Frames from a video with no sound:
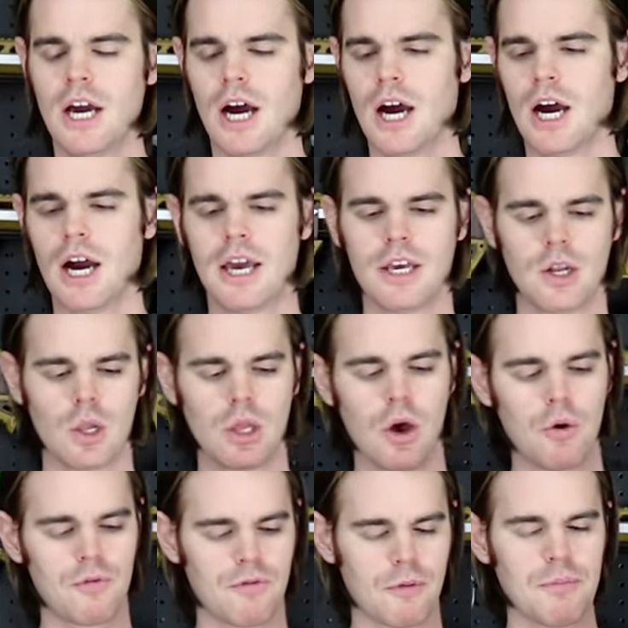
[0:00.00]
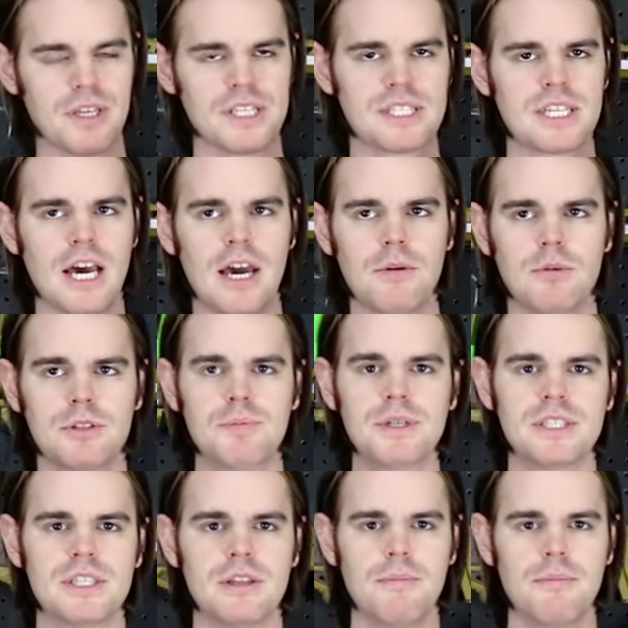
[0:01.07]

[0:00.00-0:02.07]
uh, it'll load from this side, which means that